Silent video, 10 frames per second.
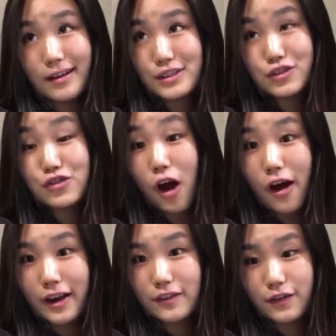a
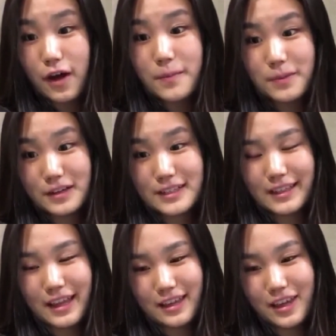strong and fun
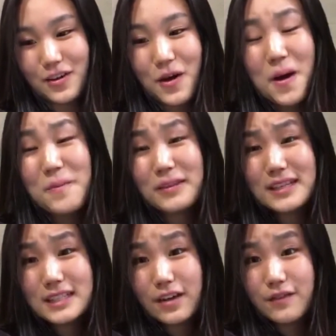person like you.
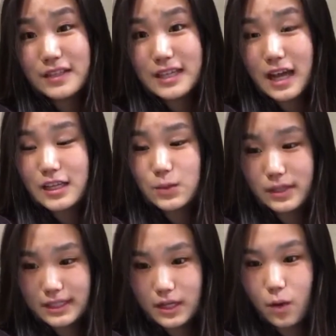Please come visit us
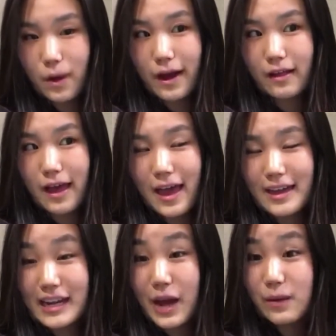once in a while,
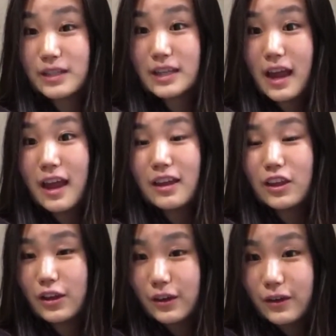and I wish
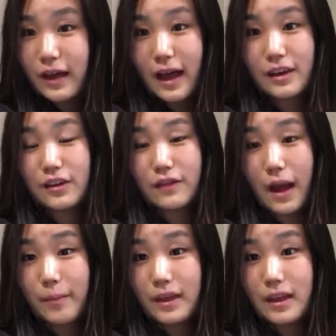you and your
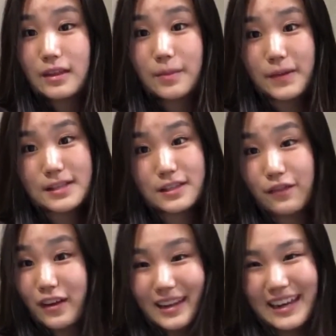family the best
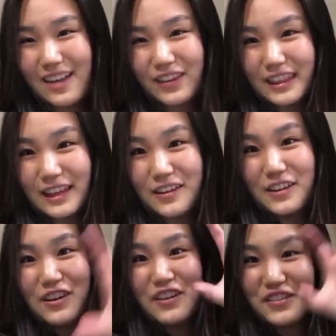of luck in everything.
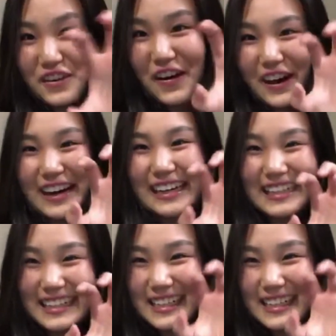Roar!